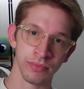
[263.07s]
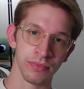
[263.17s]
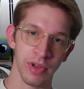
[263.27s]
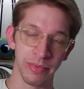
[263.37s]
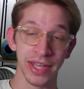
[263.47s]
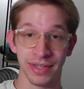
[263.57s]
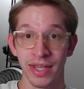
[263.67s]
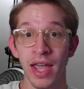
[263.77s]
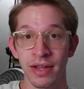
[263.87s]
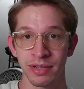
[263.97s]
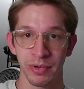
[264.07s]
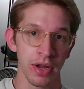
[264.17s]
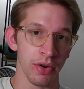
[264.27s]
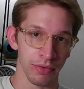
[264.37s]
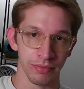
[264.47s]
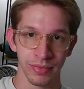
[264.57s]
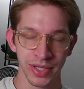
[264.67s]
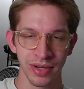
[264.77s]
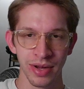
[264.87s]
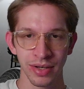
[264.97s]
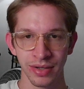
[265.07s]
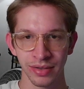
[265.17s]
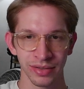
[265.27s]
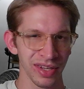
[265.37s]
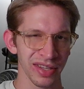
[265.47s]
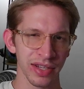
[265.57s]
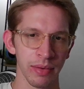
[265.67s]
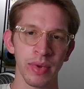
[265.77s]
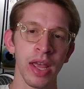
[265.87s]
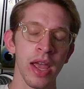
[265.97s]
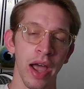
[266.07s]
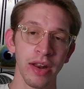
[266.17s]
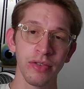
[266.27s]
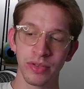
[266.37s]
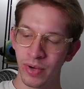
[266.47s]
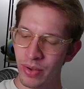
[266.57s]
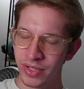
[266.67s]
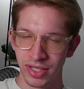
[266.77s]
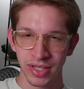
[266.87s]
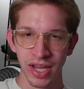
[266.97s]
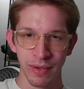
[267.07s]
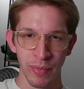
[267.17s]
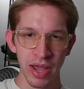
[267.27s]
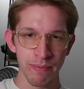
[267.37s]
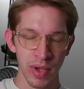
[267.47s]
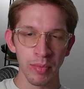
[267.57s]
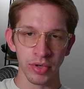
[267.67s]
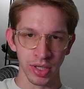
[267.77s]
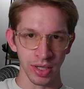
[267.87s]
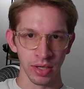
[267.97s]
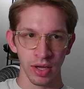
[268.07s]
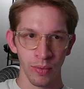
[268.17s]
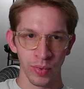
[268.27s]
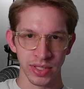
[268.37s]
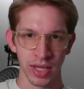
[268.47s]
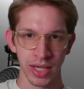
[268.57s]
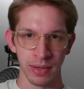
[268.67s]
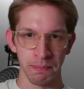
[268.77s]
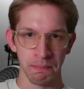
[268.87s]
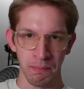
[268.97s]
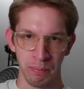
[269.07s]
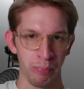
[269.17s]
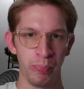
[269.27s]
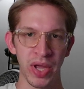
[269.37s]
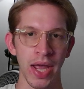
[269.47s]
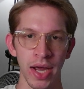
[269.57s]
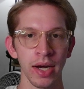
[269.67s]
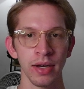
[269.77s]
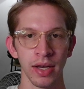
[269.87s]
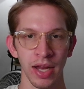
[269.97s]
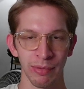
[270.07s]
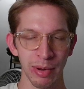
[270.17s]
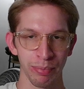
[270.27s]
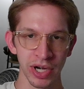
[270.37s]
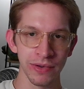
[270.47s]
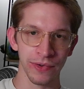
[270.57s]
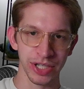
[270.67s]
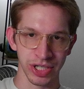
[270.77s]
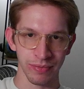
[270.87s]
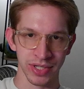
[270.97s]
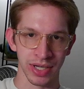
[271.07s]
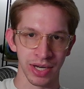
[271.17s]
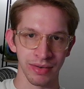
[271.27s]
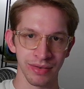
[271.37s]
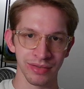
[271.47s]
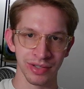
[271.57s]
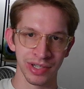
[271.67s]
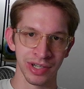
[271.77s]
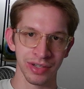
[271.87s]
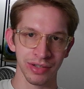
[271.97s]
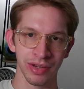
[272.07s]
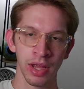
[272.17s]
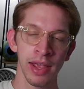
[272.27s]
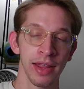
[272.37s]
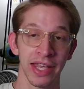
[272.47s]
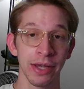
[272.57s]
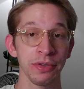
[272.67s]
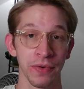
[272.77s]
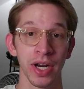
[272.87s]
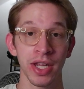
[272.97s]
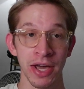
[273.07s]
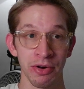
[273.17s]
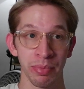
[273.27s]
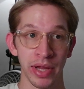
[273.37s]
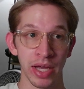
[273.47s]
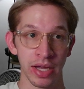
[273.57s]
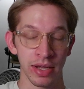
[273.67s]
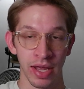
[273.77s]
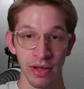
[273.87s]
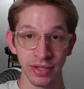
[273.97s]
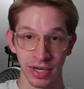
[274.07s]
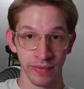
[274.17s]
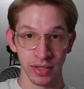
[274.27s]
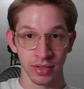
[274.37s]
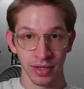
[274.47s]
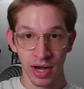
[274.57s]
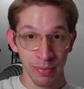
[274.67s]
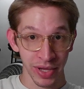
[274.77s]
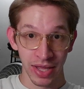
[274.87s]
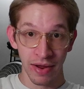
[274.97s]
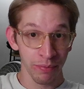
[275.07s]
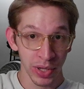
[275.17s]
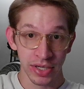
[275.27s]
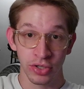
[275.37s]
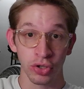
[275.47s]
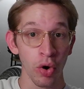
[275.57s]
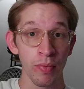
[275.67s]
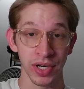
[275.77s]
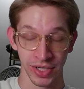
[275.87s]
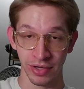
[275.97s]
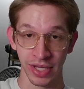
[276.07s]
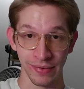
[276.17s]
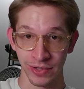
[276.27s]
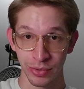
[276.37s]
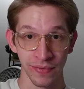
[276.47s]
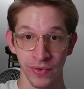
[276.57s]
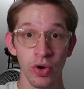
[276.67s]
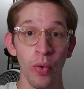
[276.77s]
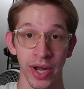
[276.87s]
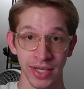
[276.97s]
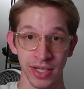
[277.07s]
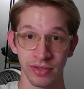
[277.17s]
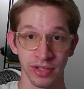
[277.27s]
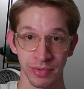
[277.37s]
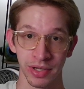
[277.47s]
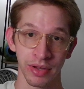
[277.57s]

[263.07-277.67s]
I mean like yes, but no, it's not the same. I noticed when I was sick, my memory was like bad. Like my brain function was like, like I was forgetting how to play Helldivers, and I've played so much Helldivers, you have no idea. Trust me.